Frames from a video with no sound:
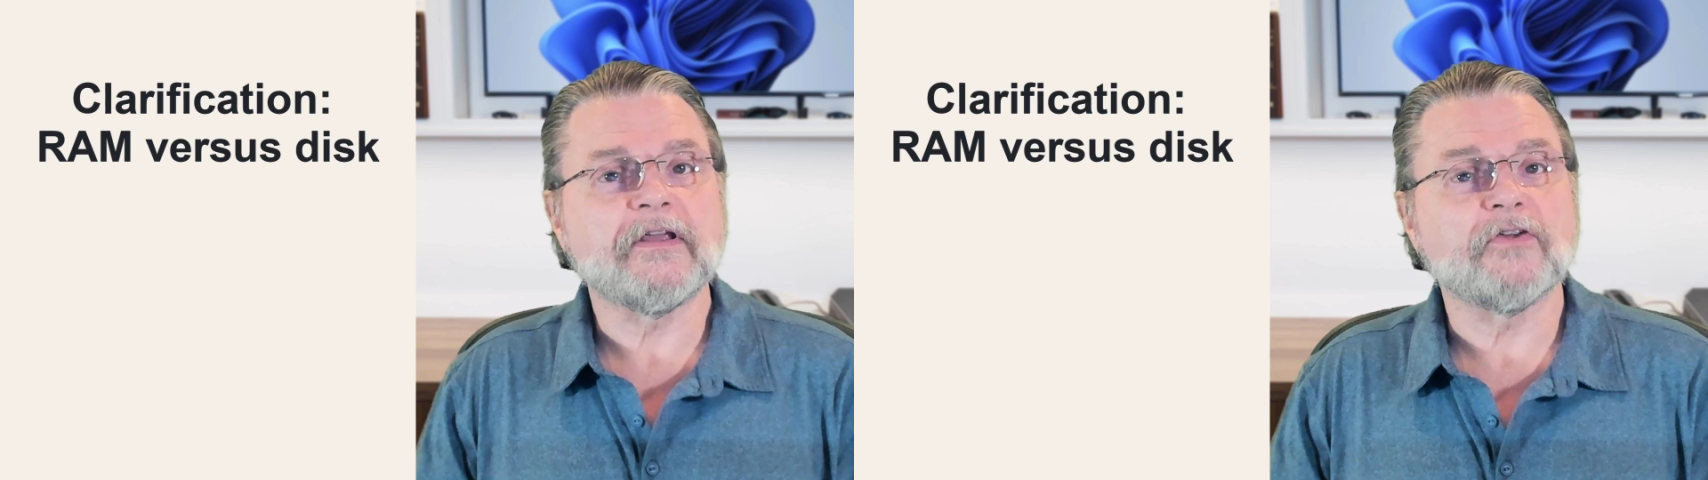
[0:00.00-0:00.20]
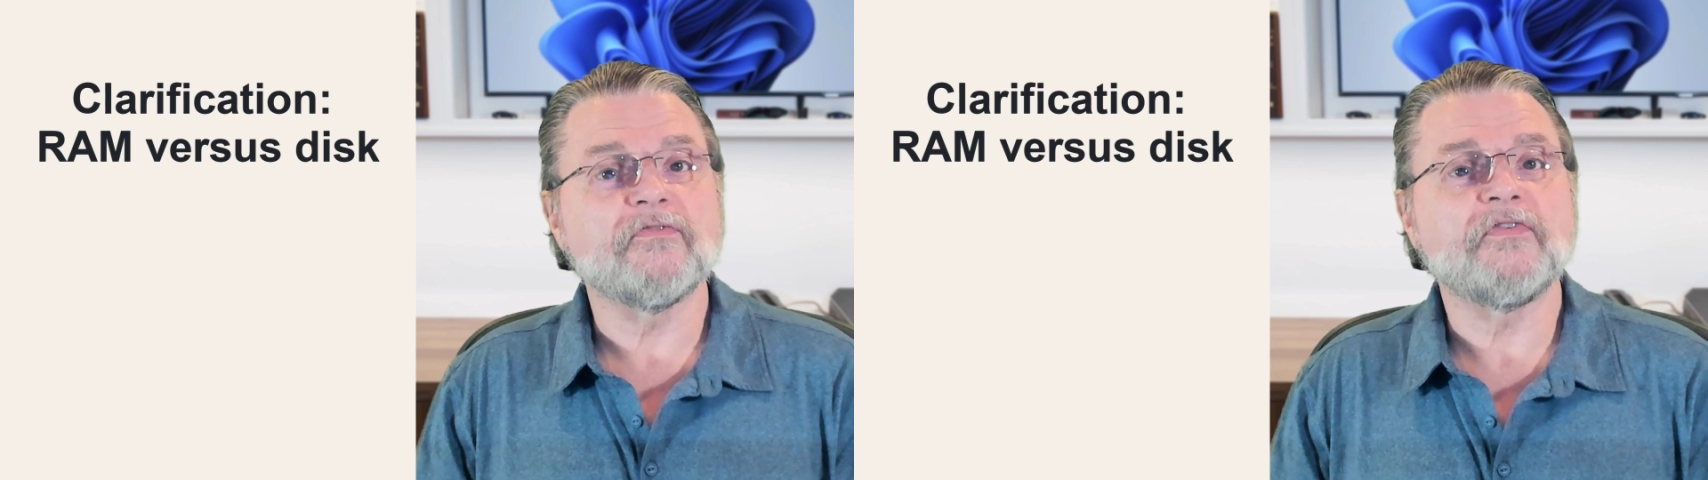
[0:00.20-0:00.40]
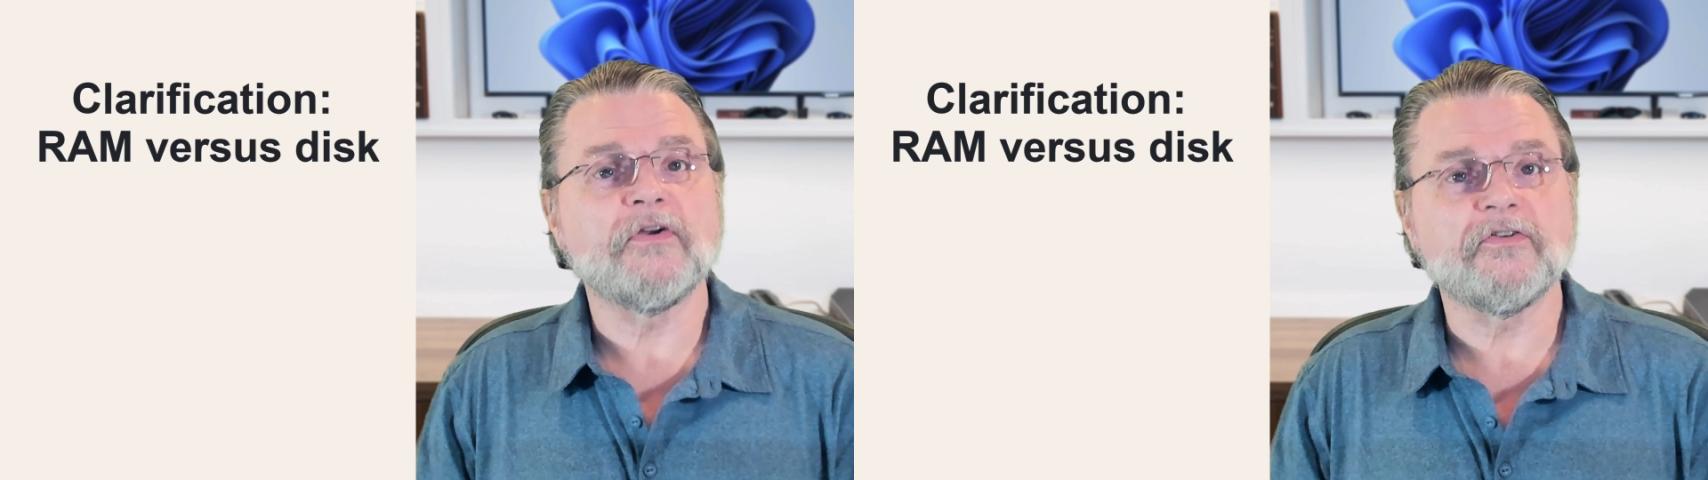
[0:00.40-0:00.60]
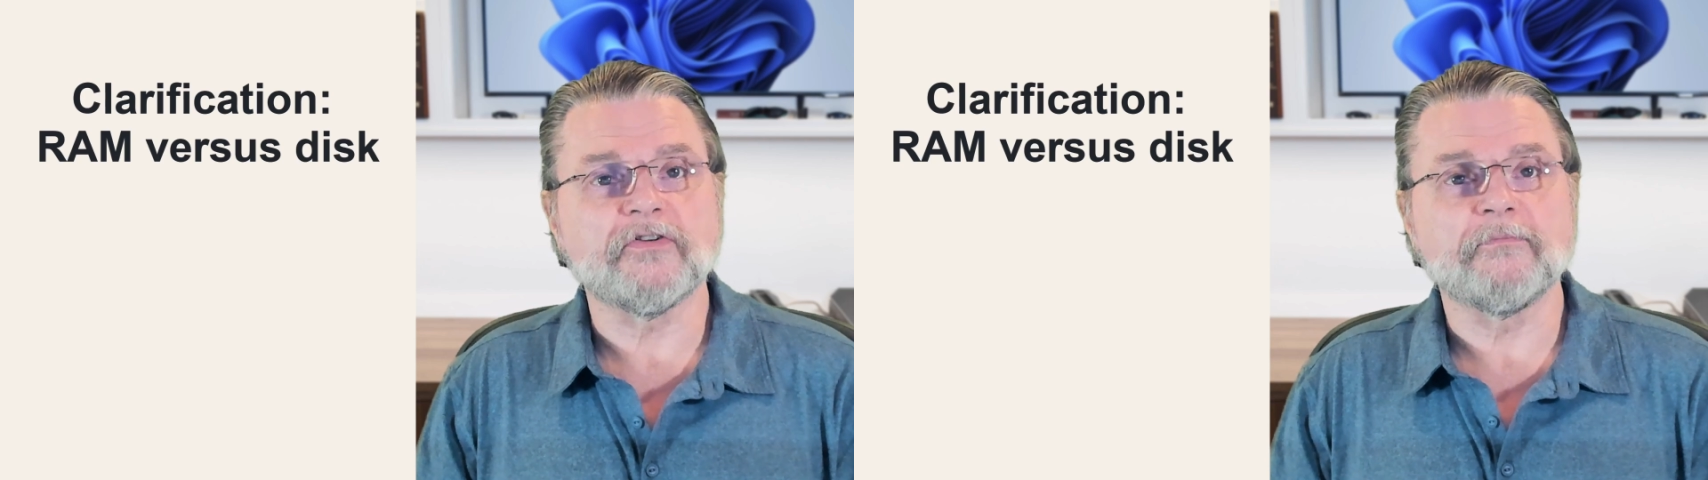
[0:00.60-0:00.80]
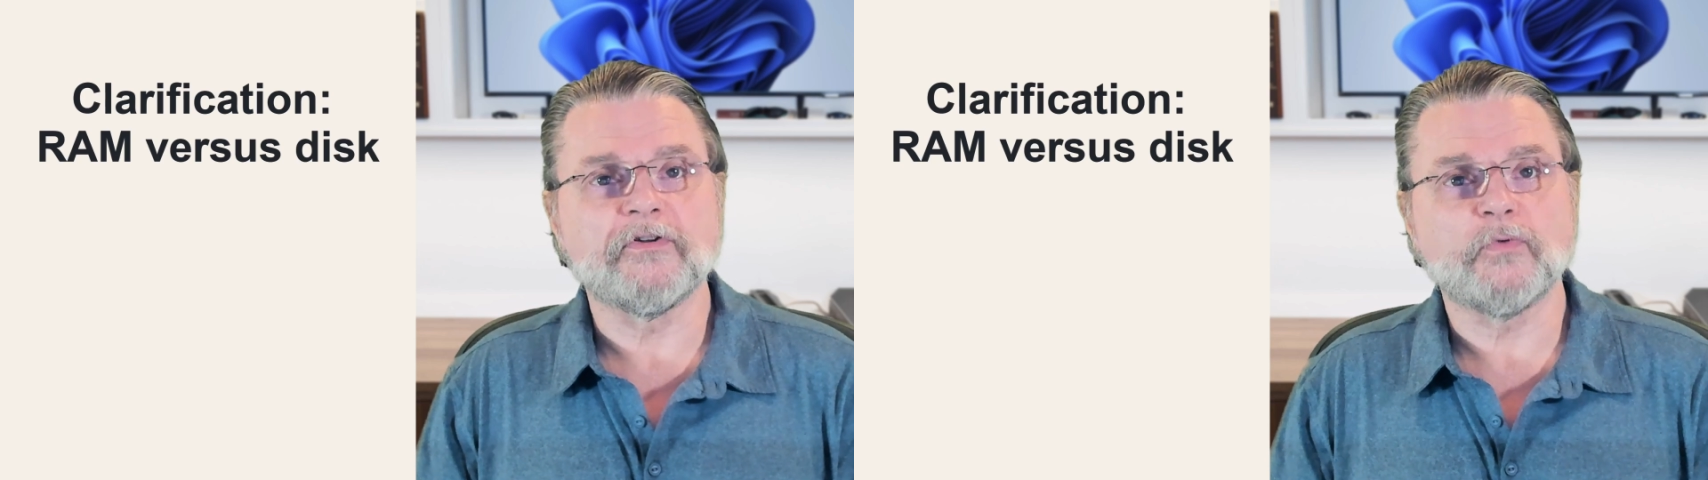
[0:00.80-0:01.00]

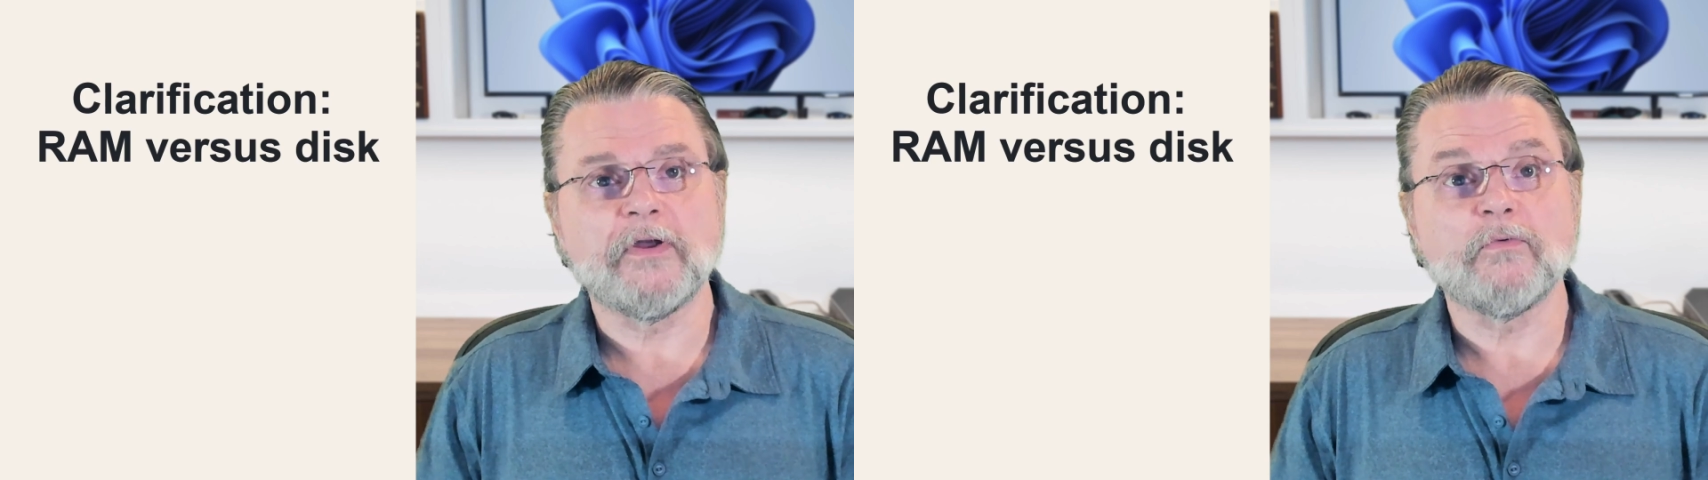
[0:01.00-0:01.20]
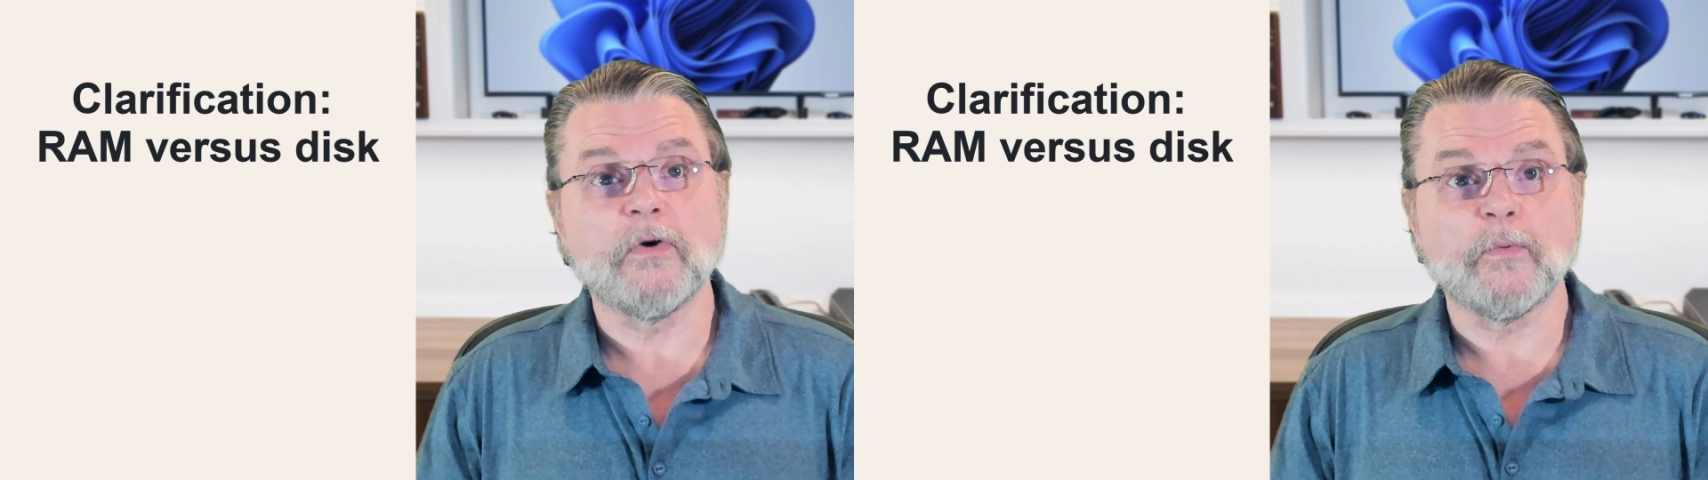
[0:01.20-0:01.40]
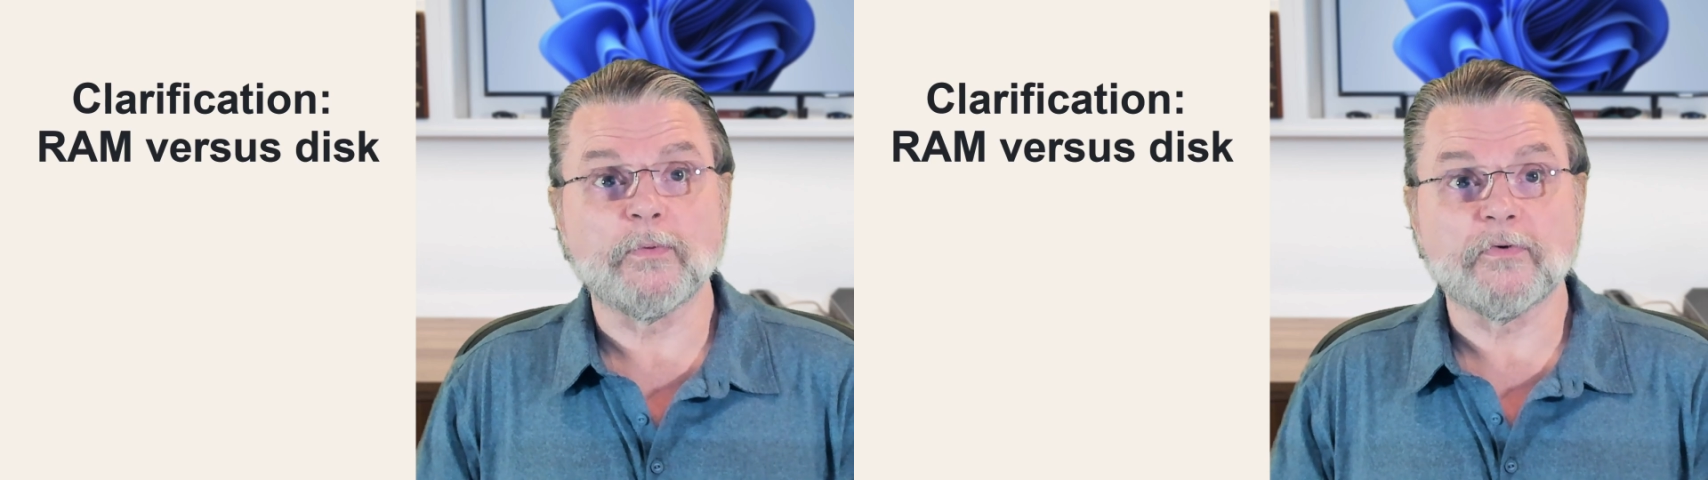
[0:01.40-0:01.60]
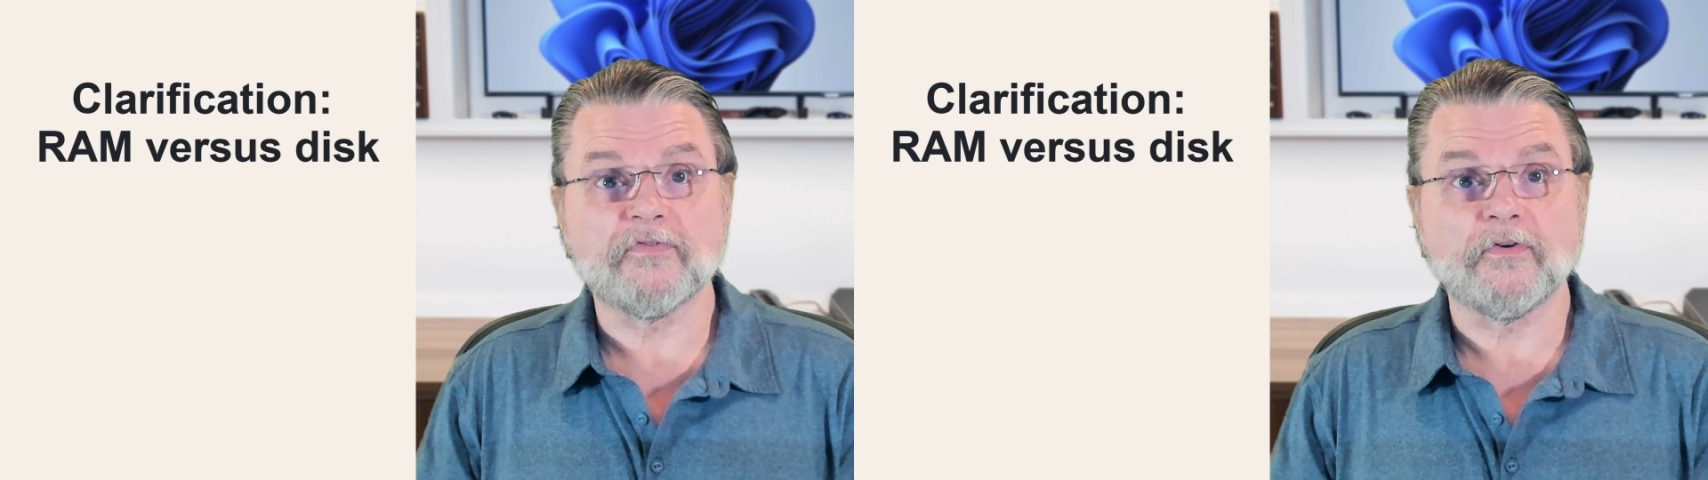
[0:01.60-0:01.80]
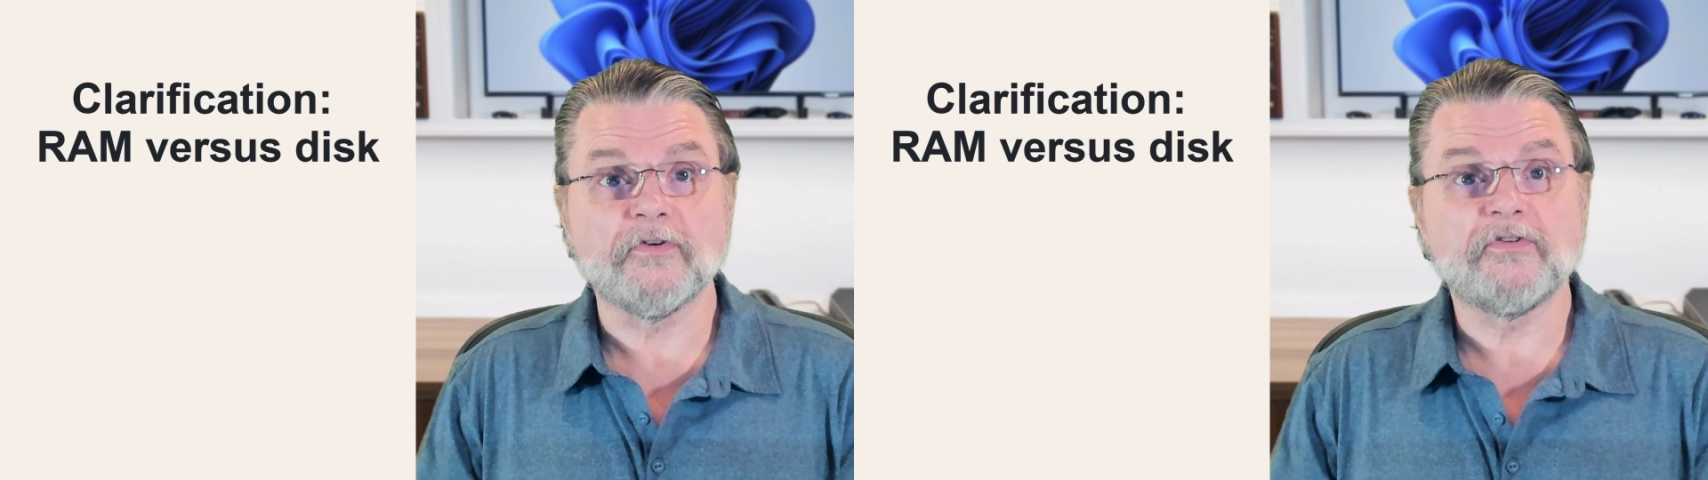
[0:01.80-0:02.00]
confusion between what we refer